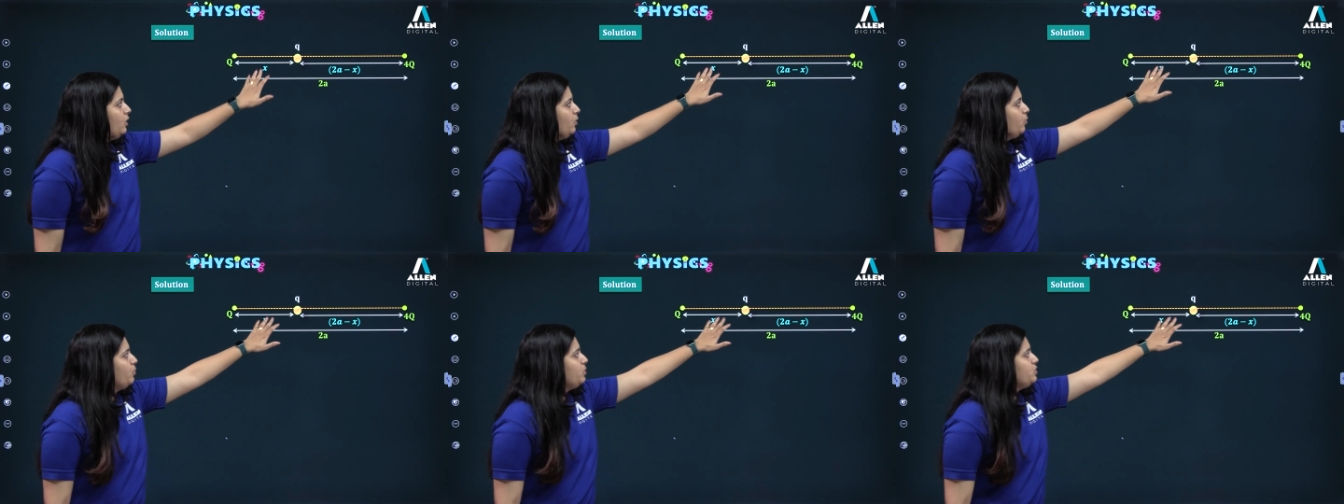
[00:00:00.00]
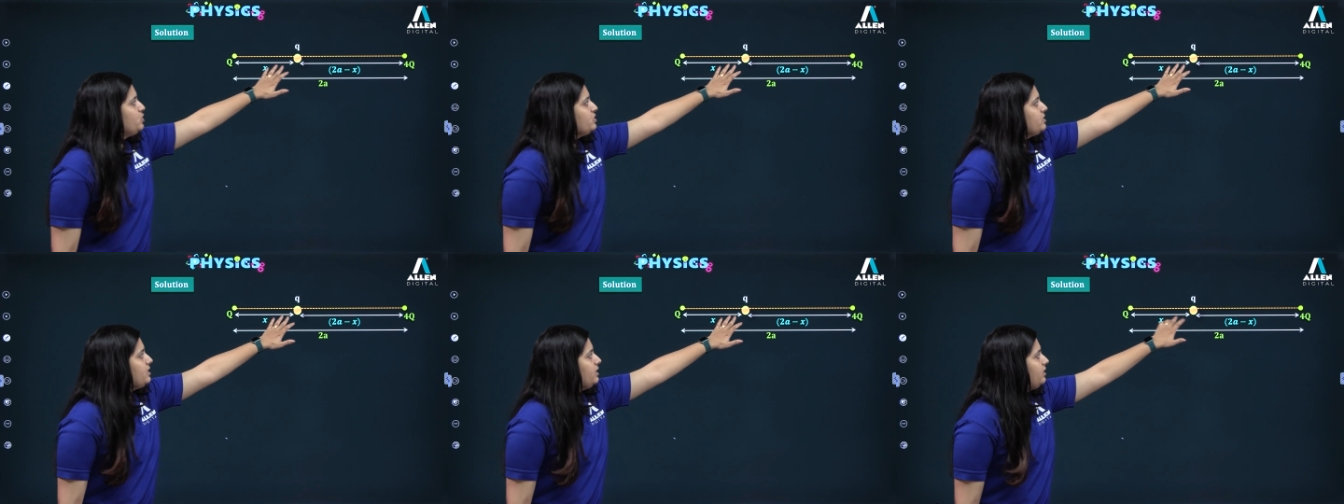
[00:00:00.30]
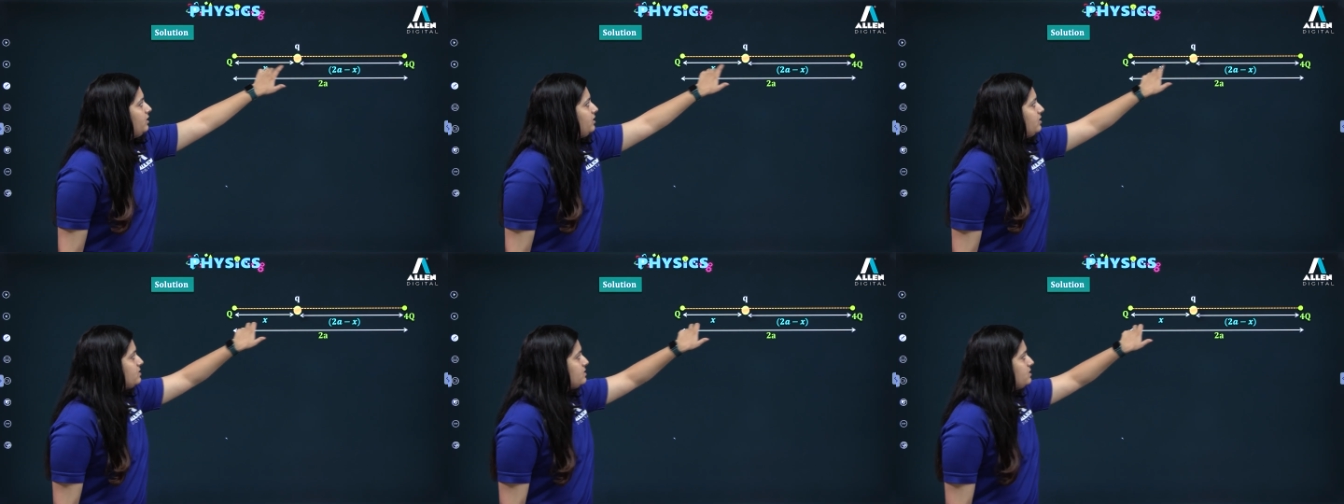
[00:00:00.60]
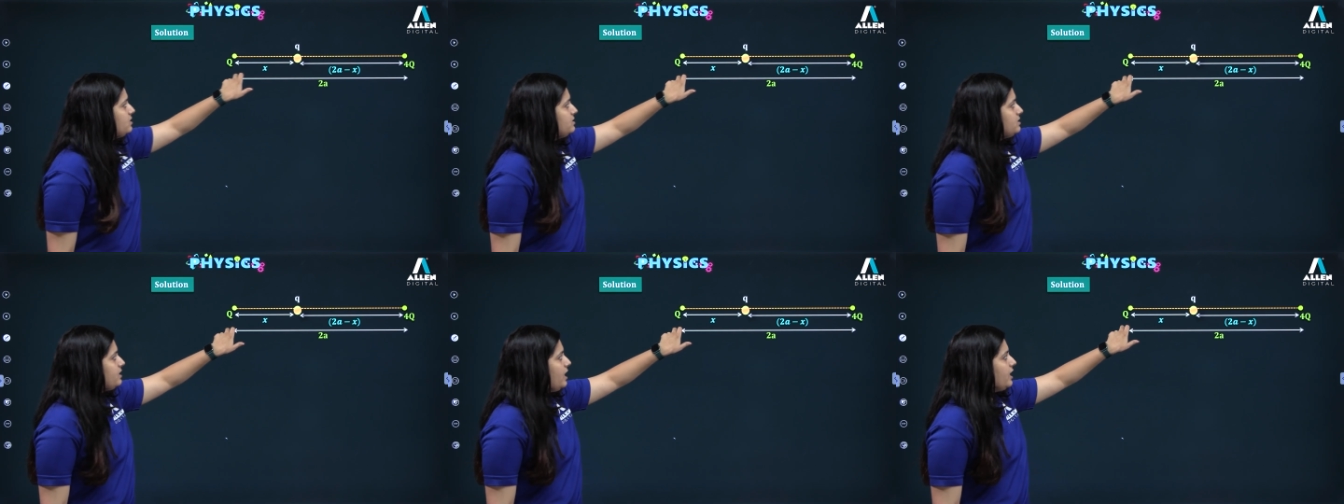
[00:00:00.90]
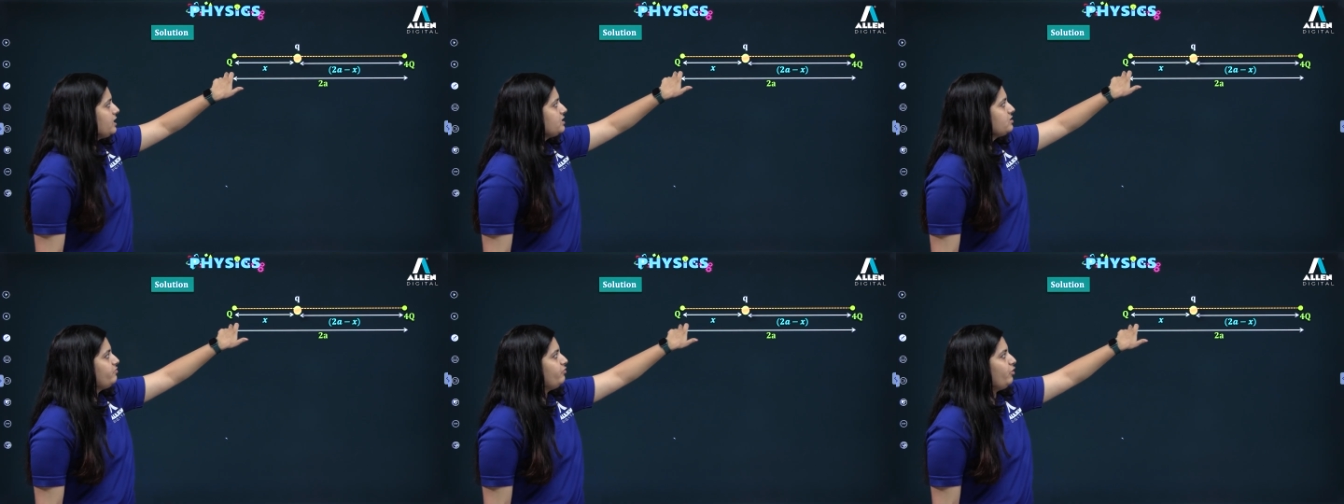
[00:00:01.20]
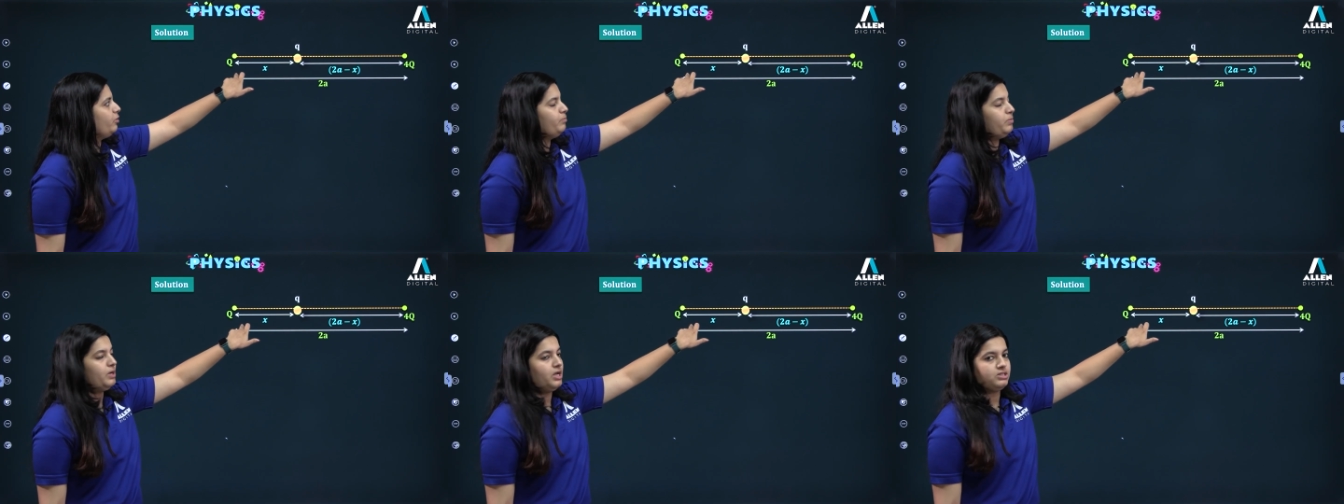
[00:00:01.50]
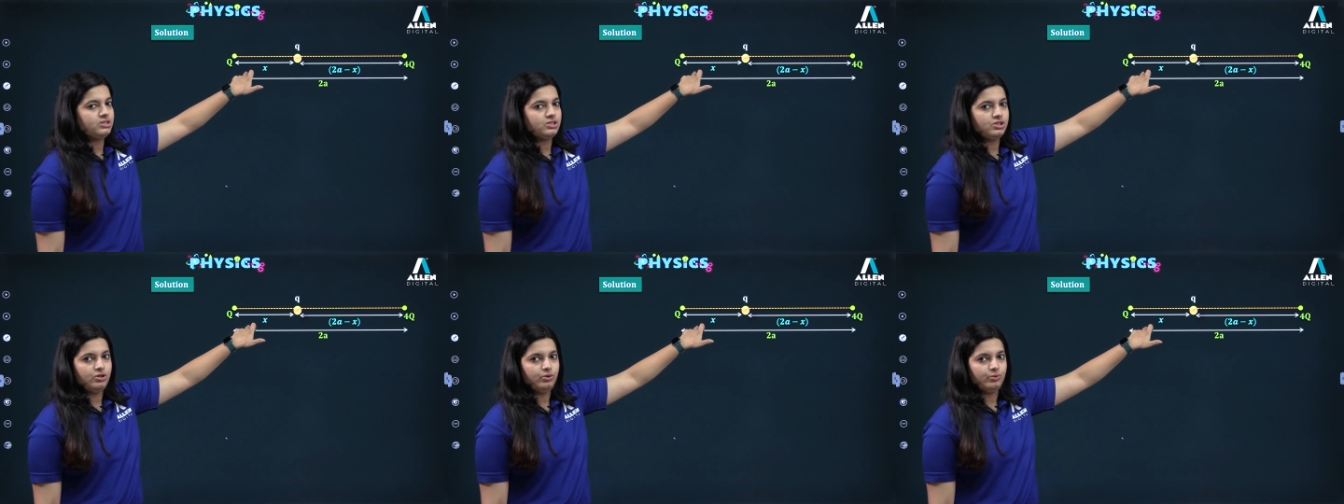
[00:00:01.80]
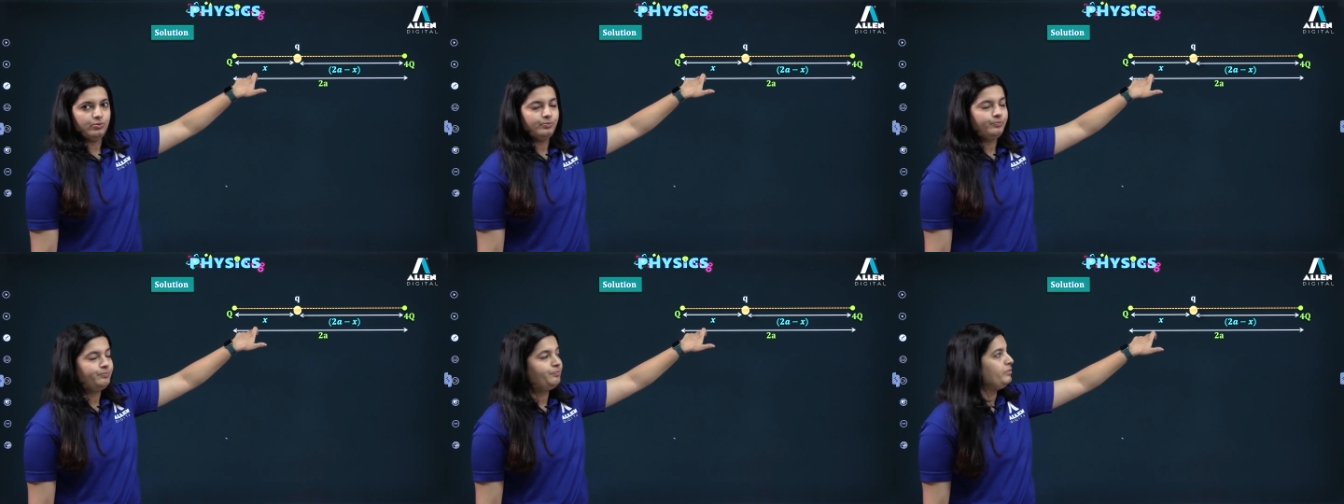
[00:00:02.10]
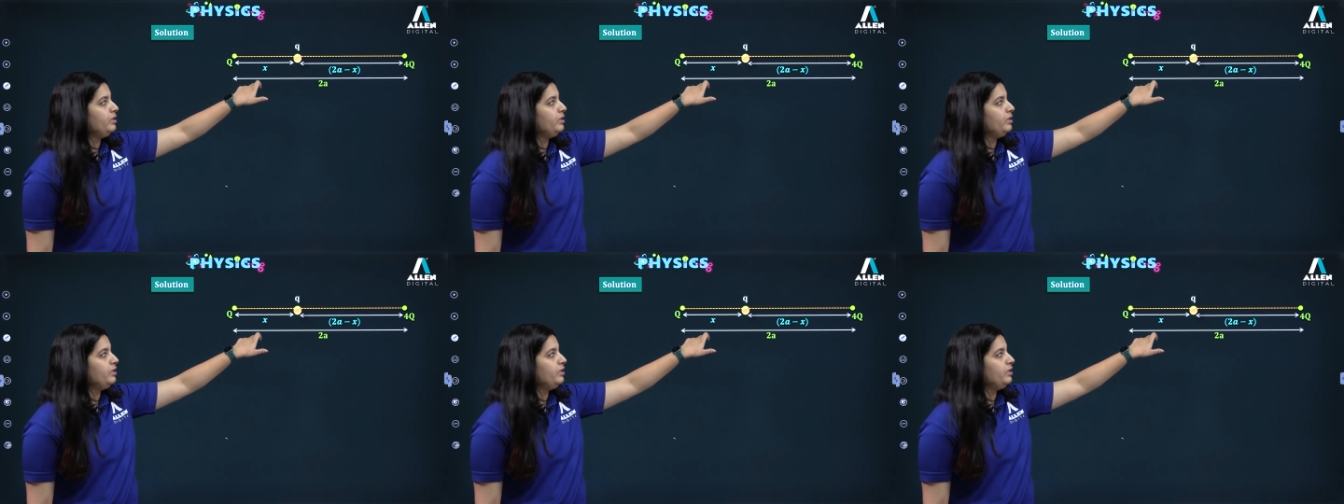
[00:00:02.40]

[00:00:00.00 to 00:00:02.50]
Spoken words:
which is at a distance x from plus Q.